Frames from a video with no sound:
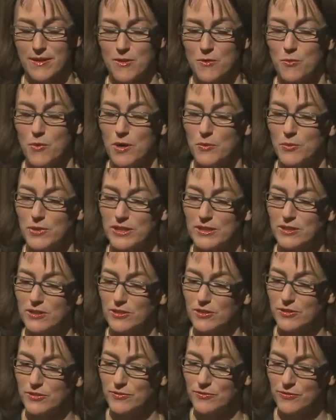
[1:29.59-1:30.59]
what we
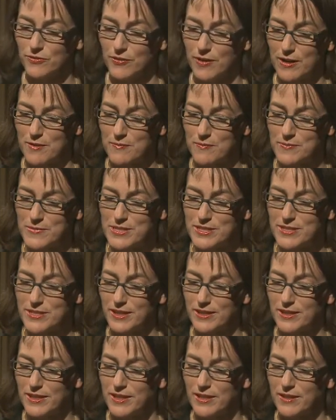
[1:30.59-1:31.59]
learn from
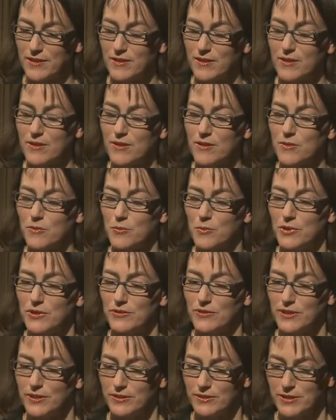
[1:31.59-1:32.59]
studying
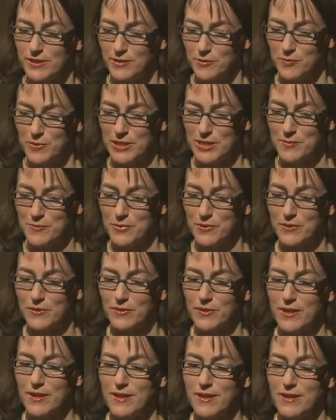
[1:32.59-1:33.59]
resilient
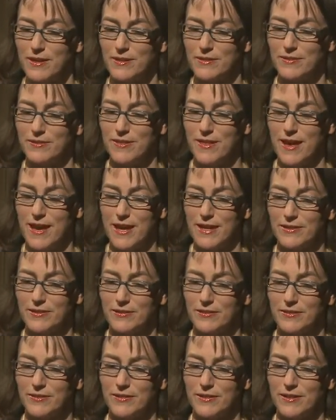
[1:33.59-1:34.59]
people is
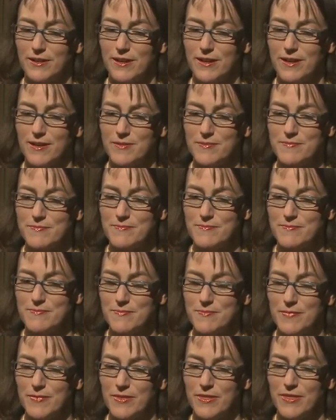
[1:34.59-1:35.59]
that
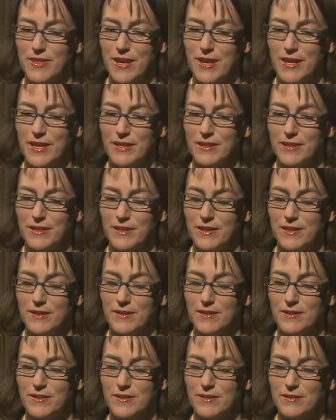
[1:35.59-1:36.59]
they
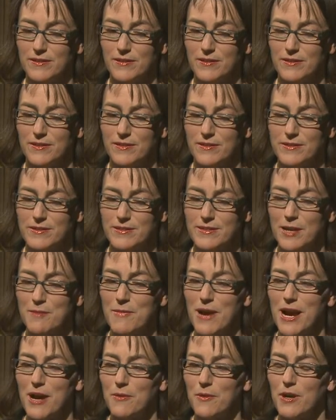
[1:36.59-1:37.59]

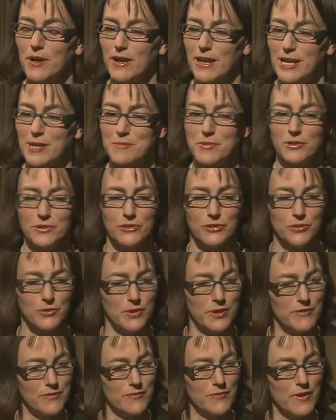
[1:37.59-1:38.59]
somehow are able
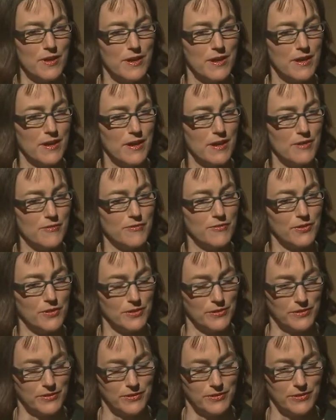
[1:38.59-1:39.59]
to
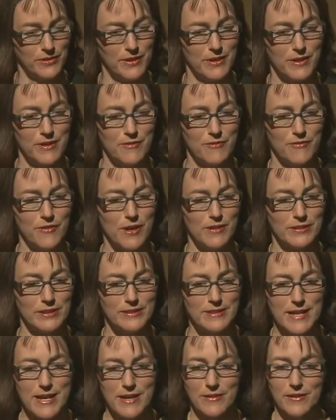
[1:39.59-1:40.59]
avert
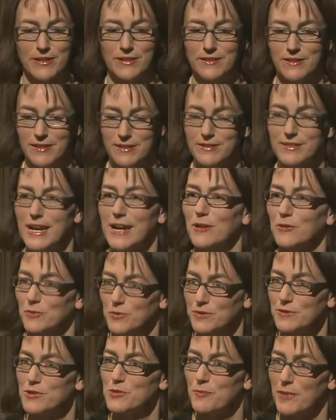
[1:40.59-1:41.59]
falling down a
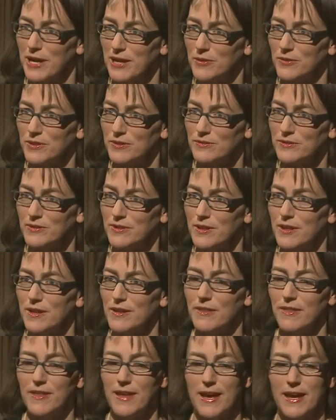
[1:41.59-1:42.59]
downward spiral.
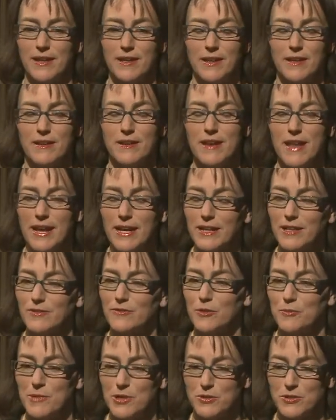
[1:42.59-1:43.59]
That
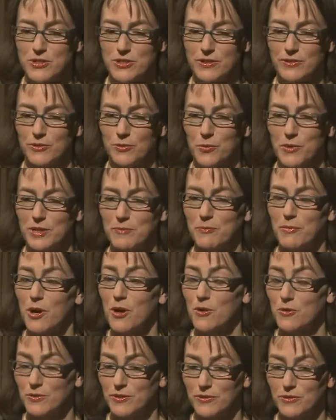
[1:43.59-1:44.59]
negative emotions, when
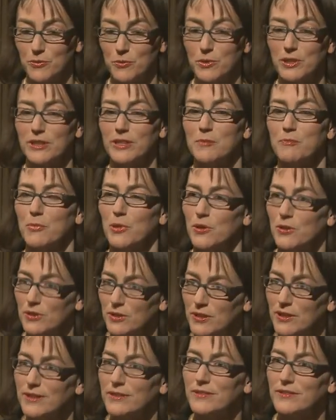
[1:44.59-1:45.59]
potent, really
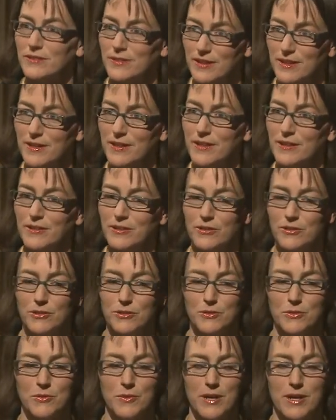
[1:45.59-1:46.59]
pull us
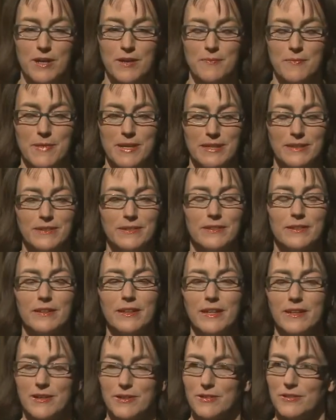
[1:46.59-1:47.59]
to
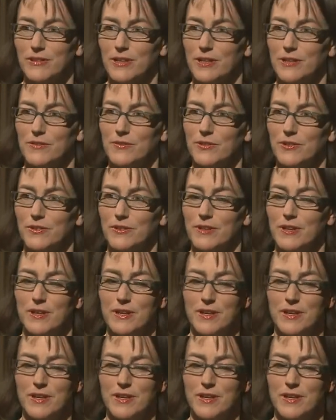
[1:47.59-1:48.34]
insulate ourselves